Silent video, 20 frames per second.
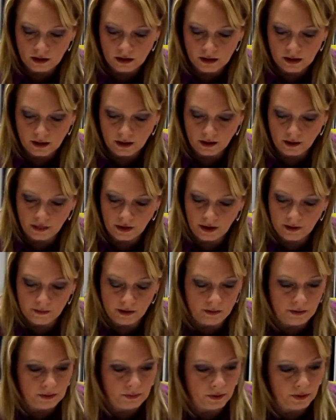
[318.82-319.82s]
And I think I'm going
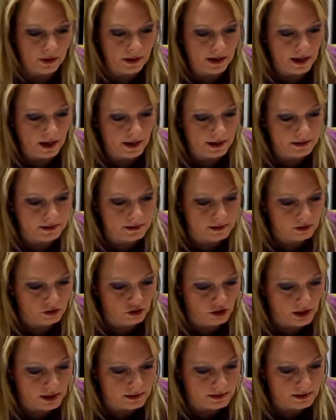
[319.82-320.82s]
to be putting I's and
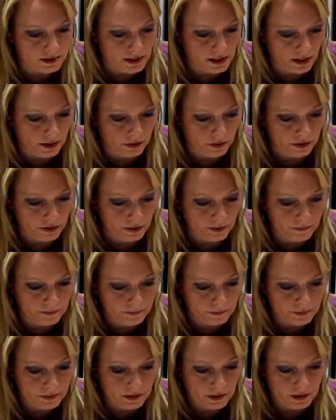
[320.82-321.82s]
J's together
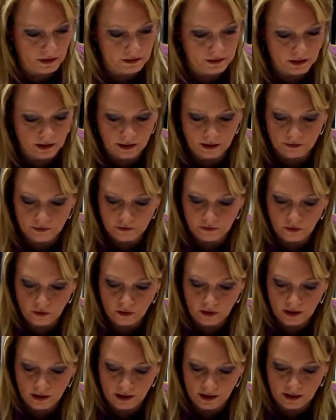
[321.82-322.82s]
because I have
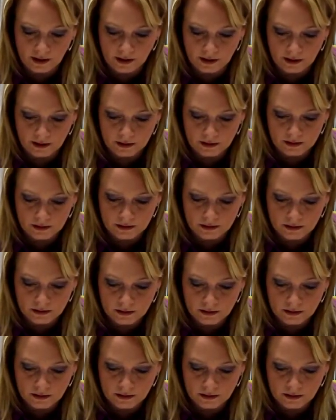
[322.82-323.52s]
4 I's.